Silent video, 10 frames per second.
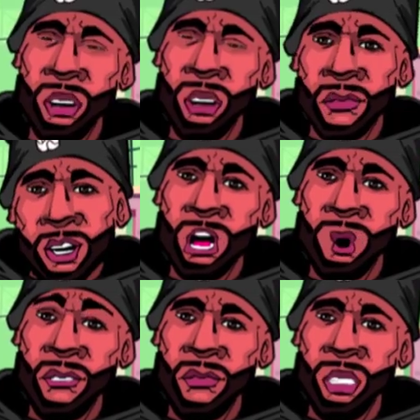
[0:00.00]
have to
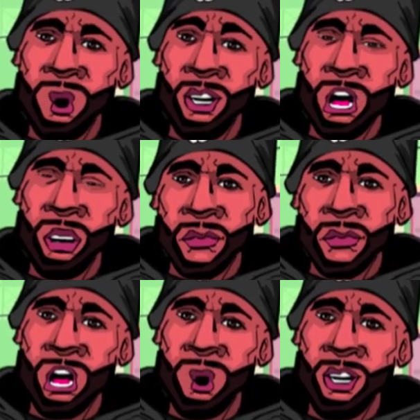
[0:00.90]
be a guest at the
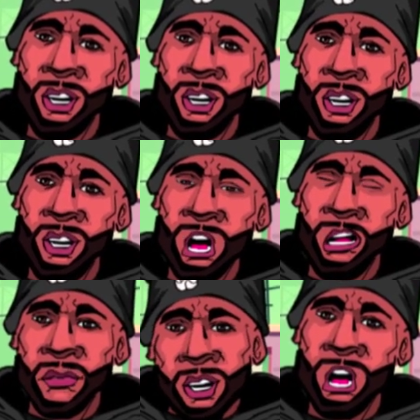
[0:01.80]
fucking
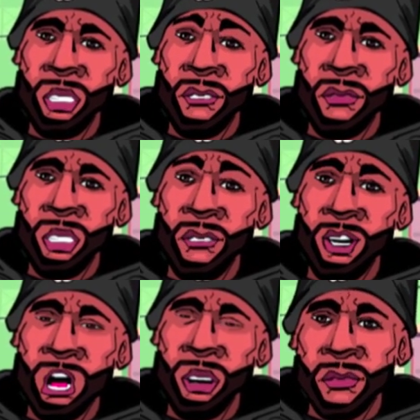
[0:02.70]
Hilton or the fucking
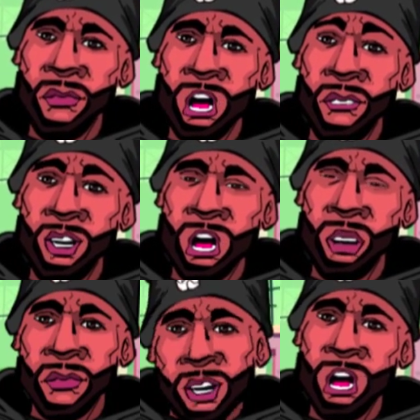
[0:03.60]
Bogata or
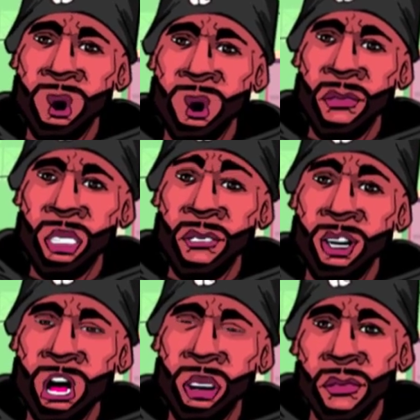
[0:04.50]
the W or
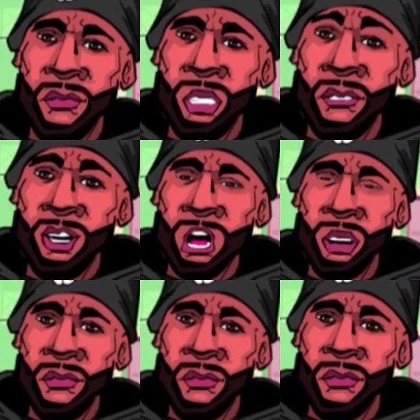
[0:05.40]
some shit like
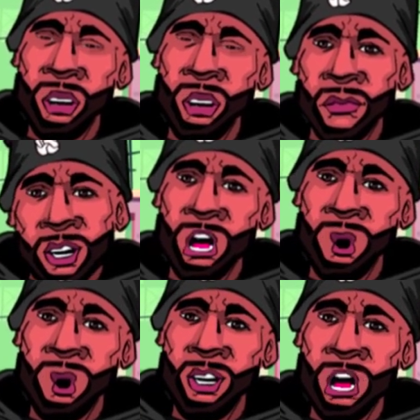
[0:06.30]
that. Why you can't
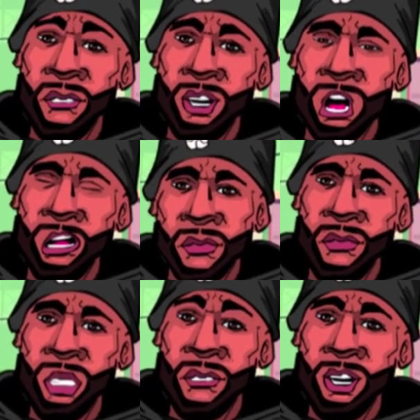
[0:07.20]
be a guest in my
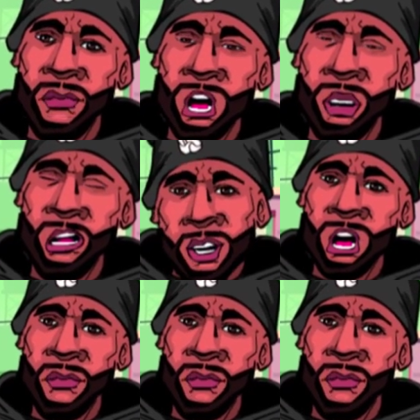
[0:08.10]
house? Like, like,